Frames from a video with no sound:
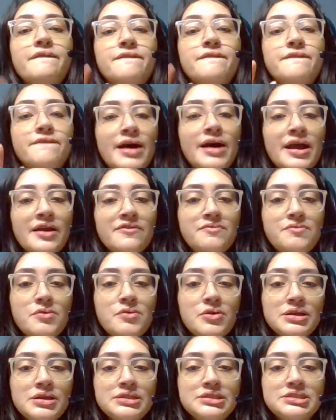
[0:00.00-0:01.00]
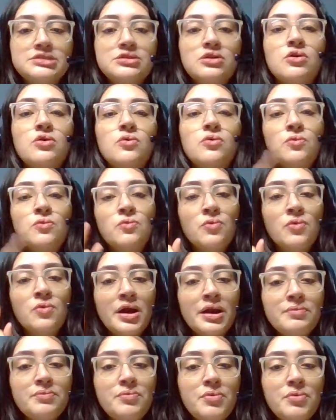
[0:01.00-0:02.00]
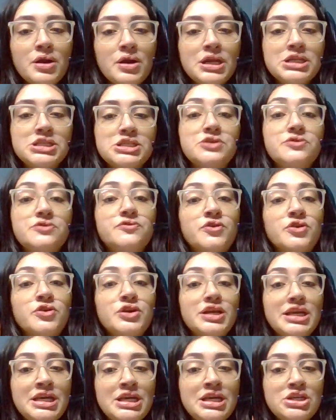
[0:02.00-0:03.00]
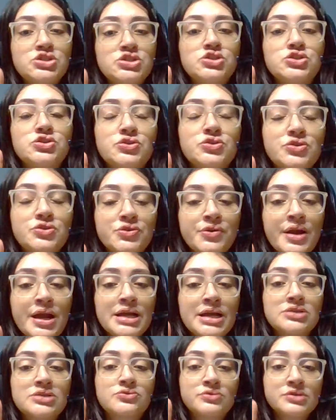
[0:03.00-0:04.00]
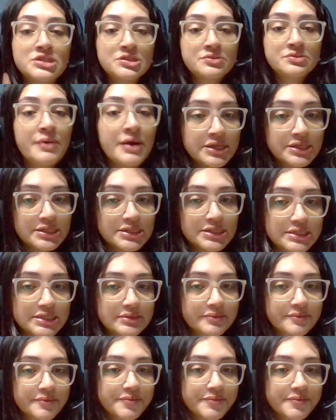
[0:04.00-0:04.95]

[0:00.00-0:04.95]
5 points, 1 point for each correct response.